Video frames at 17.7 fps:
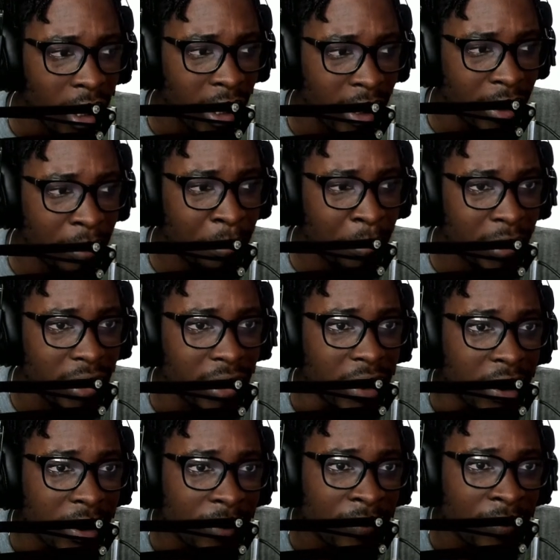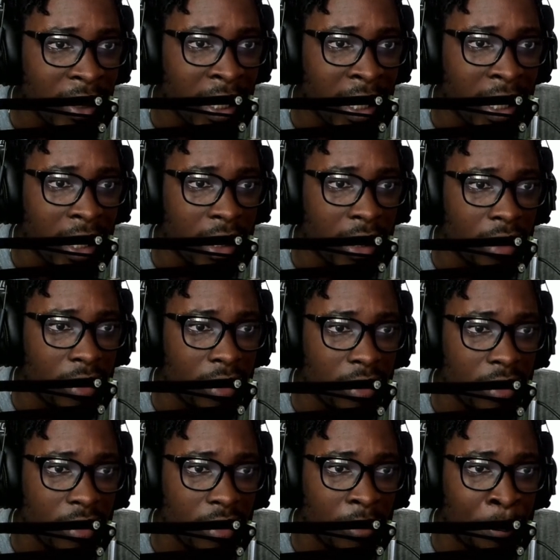I believe that
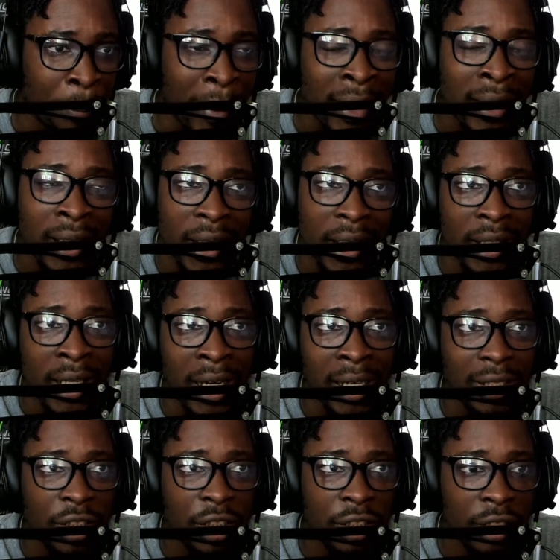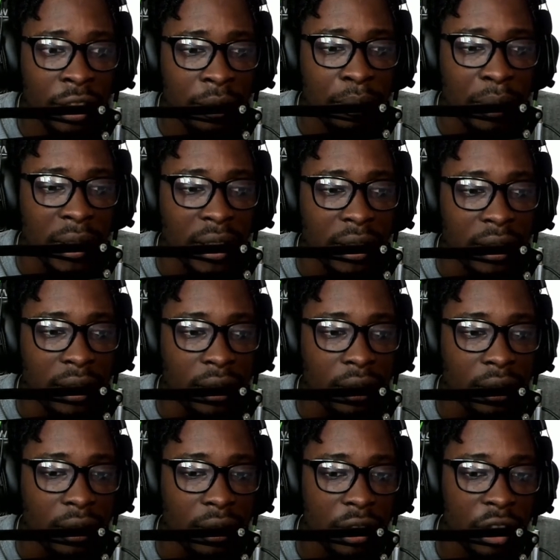men like that should
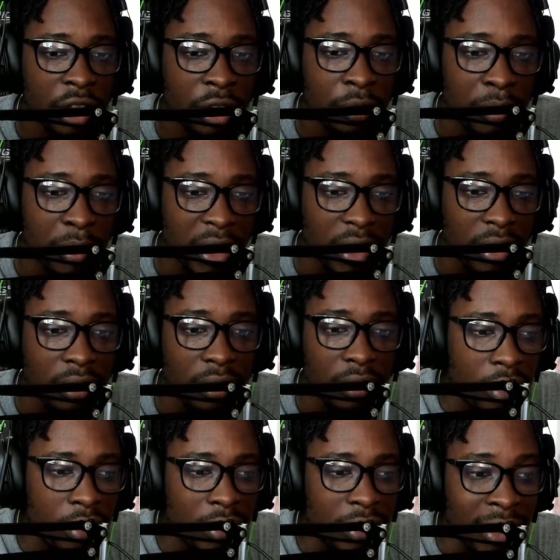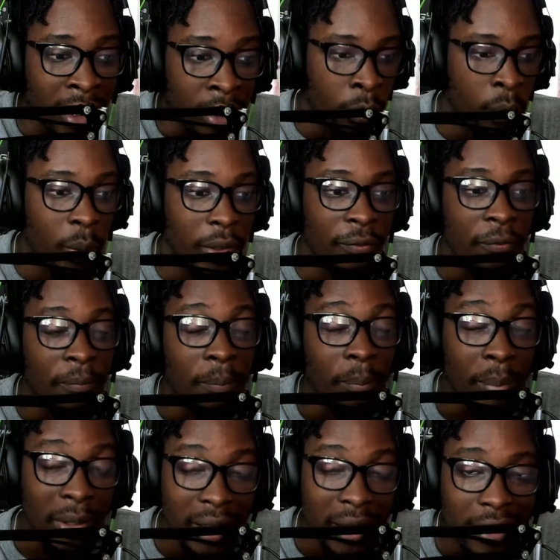be dealt with,
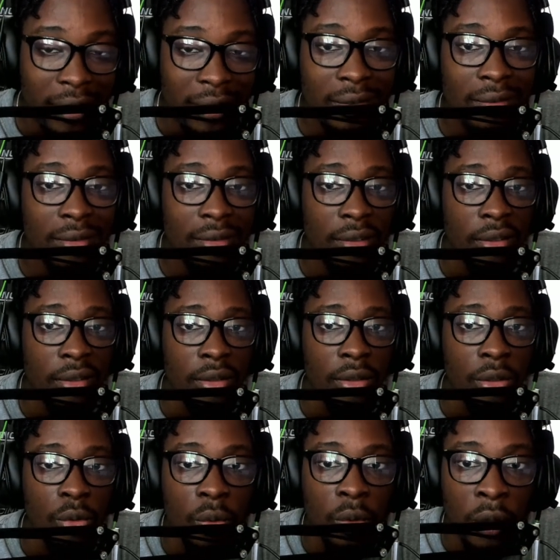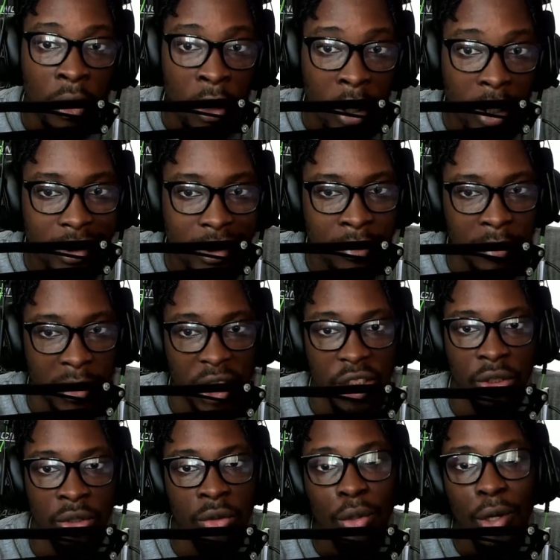but you got to
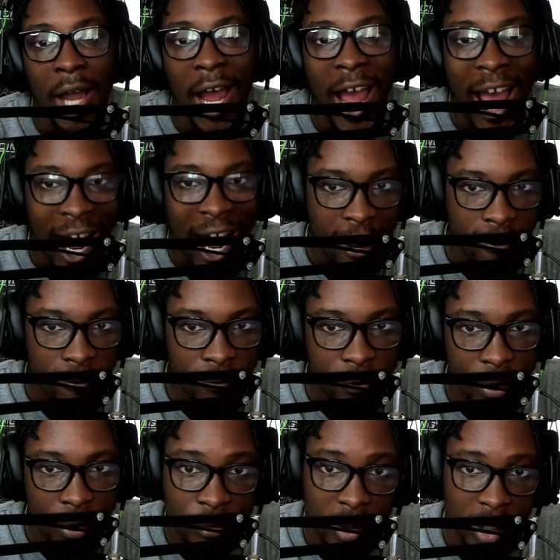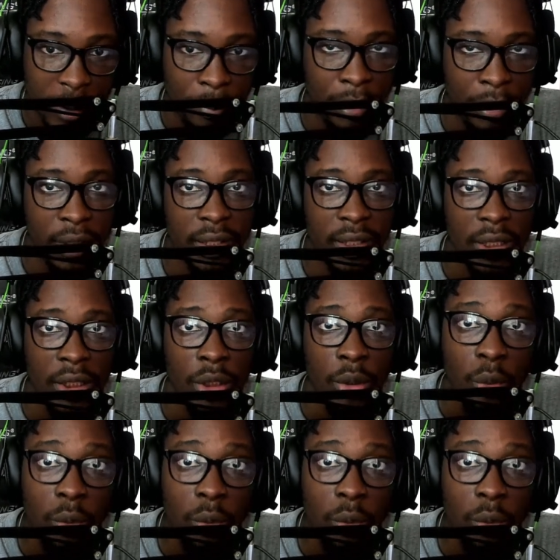make sure you have the right person.